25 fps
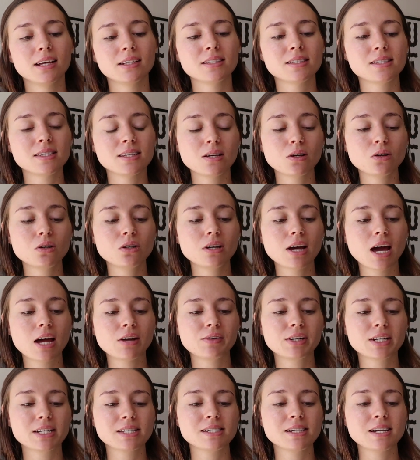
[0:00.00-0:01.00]
It's the old
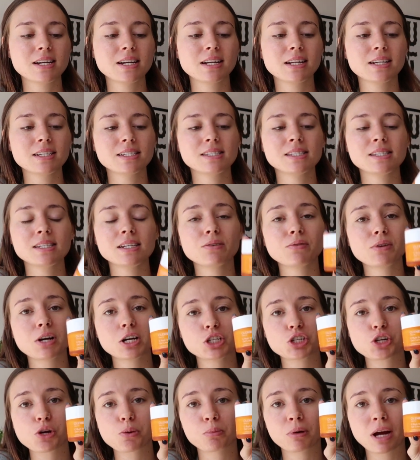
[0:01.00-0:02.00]
Henriksen Sea
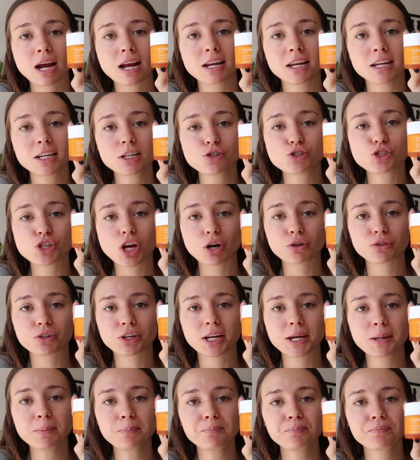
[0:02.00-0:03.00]
Rush Brightening Gel
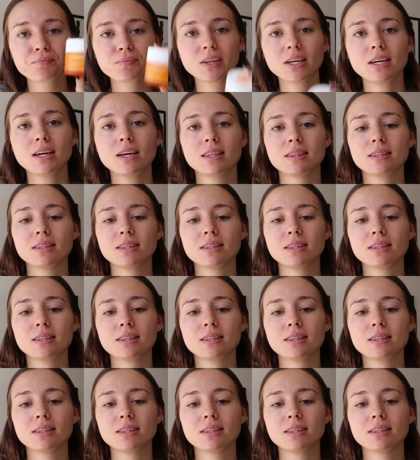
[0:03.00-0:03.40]
Cream.